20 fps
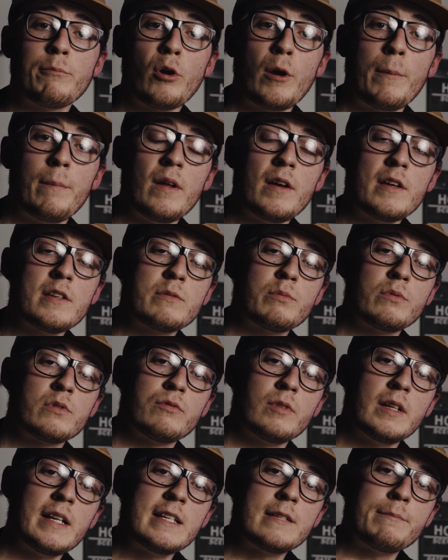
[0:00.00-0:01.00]
Pro Plus was
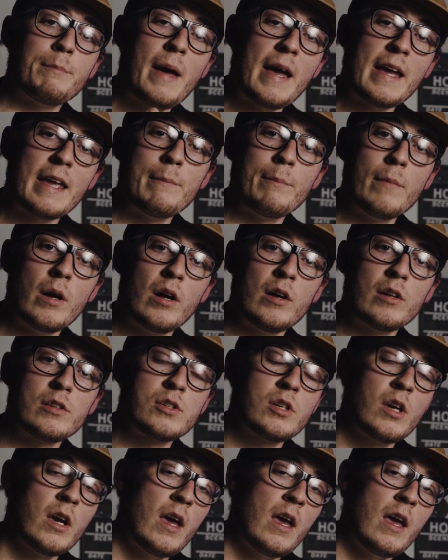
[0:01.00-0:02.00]
released back in March